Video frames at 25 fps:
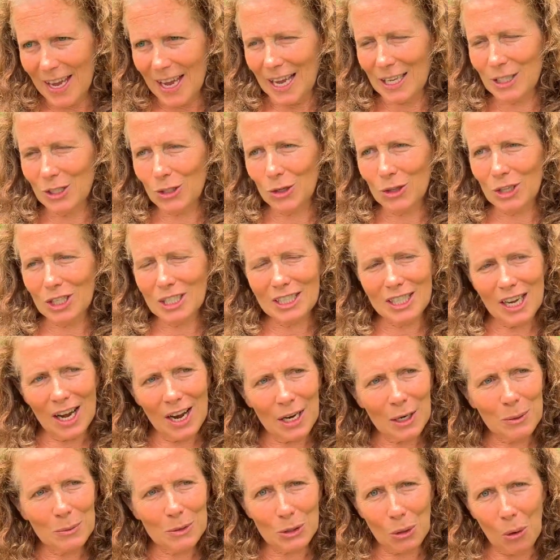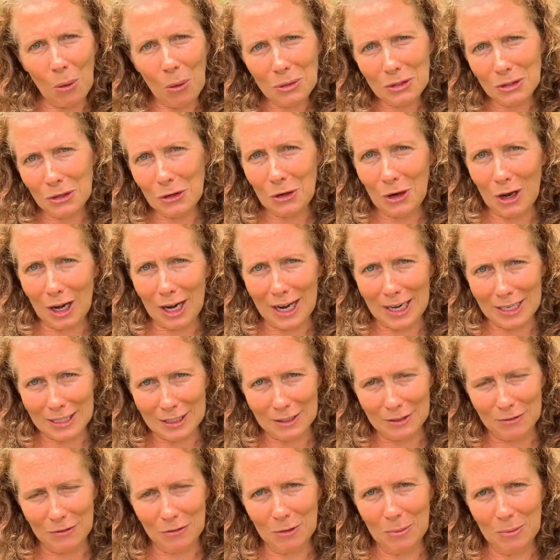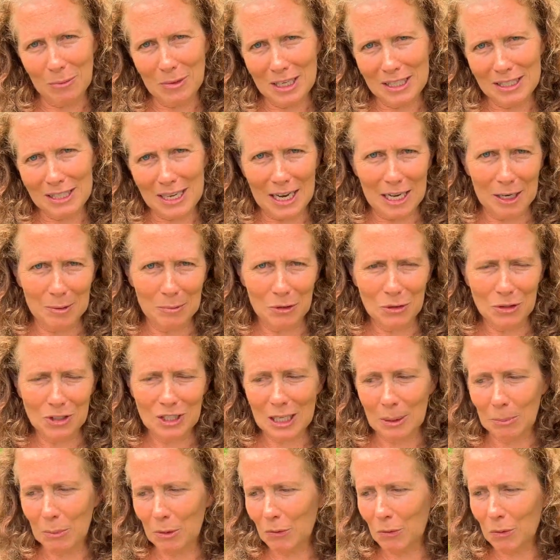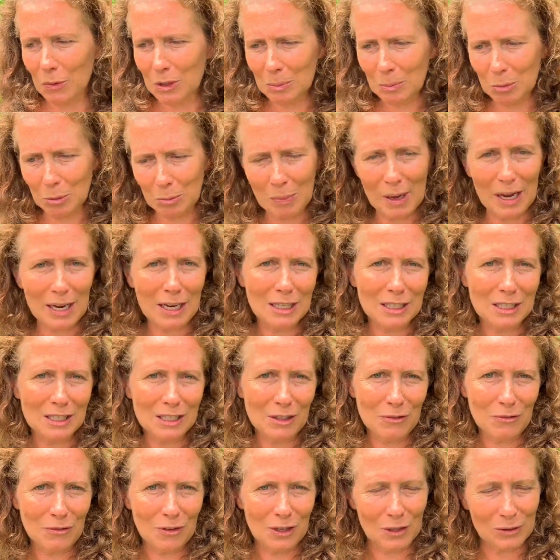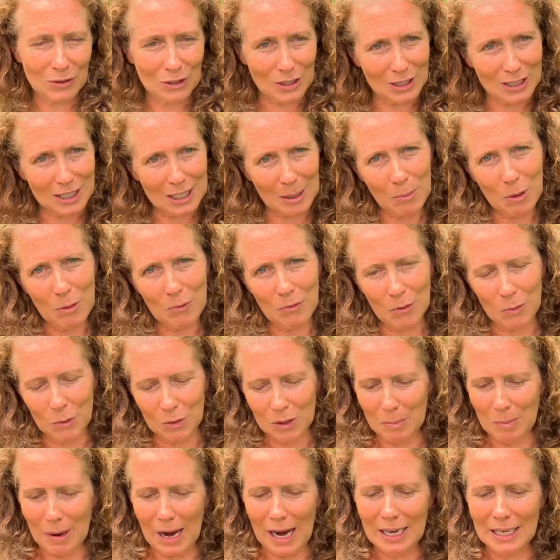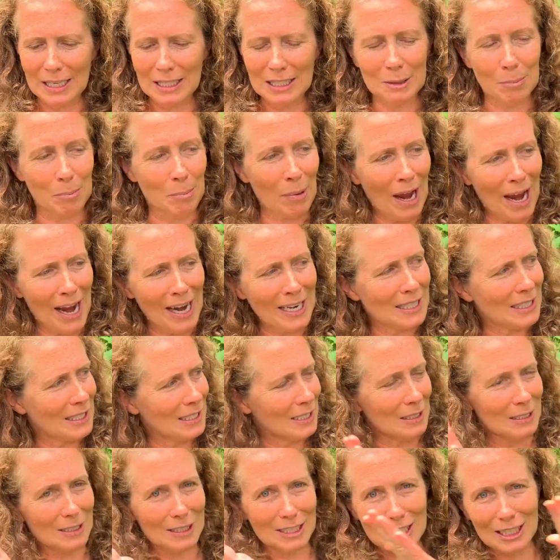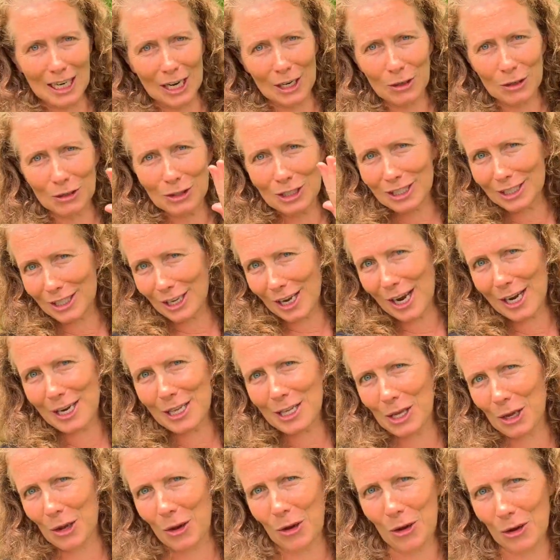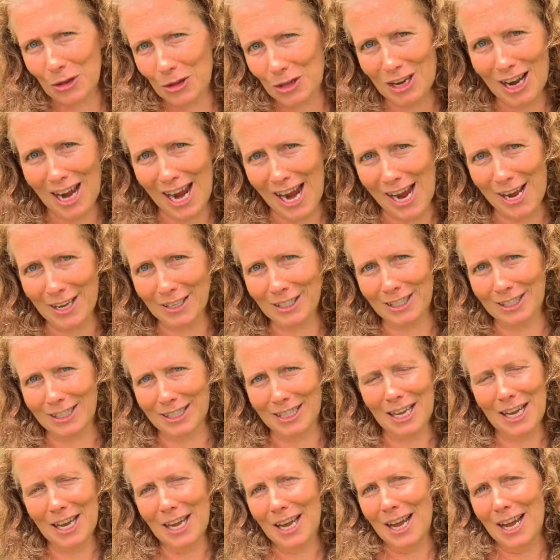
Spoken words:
And so the dung was also collected from these animals. Some of it was put back into the fields, and some of it was made into patties and stuck on the side of the earthen houses.